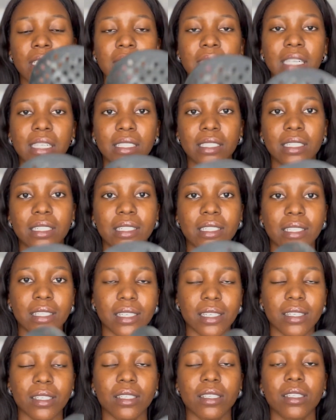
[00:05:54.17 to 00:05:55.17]
Then this
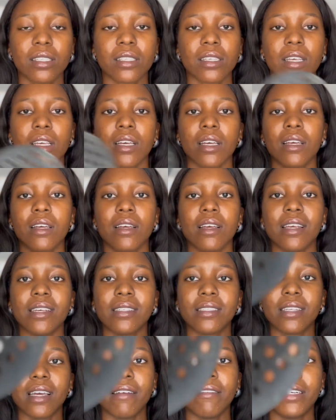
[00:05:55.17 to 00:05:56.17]
is a
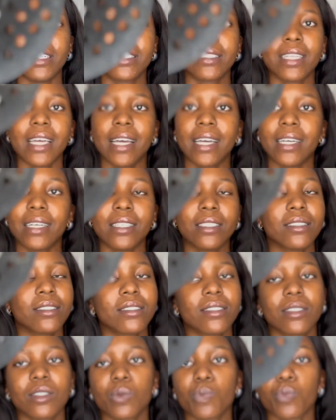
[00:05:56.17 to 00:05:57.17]

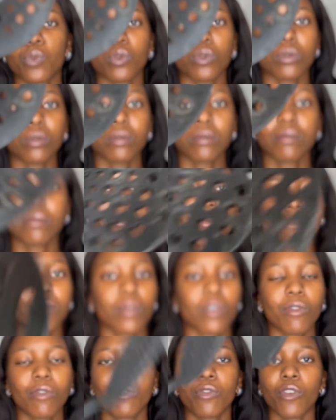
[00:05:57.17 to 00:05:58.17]
serrated spoon
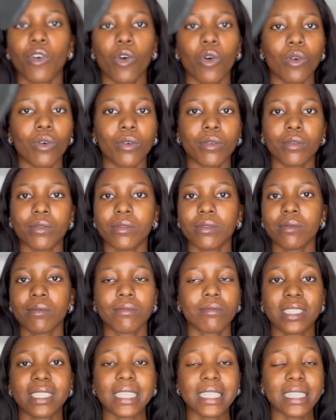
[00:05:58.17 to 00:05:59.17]
for
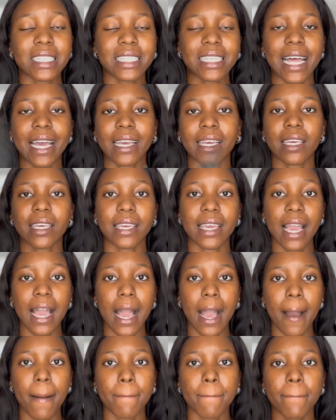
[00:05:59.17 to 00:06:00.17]
things like
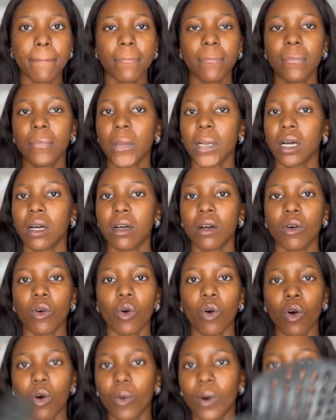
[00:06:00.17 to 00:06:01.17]
yam
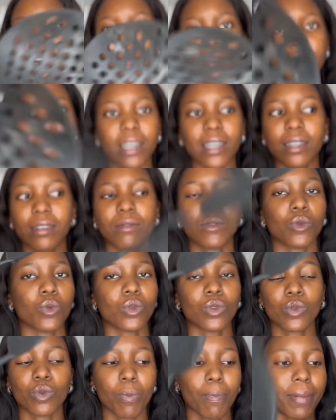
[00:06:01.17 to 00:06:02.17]
or whatever you
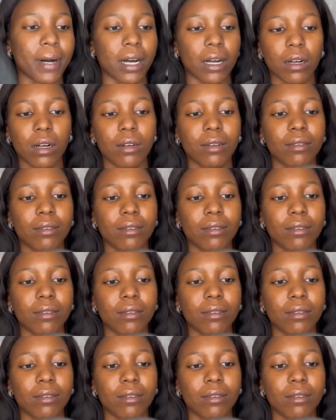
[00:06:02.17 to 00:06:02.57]
want to pack